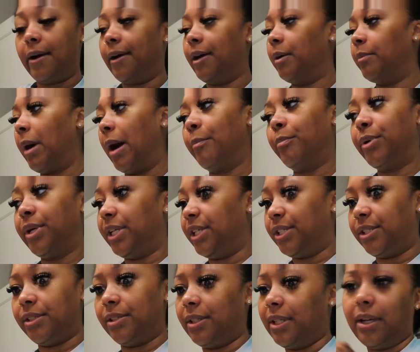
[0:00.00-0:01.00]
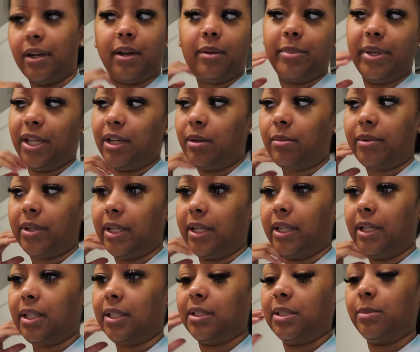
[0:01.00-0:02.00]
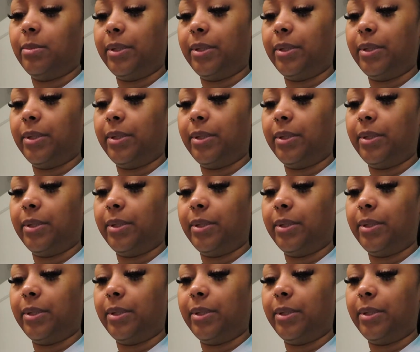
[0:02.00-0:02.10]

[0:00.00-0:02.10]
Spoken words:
I'm pretty sure there are better brands,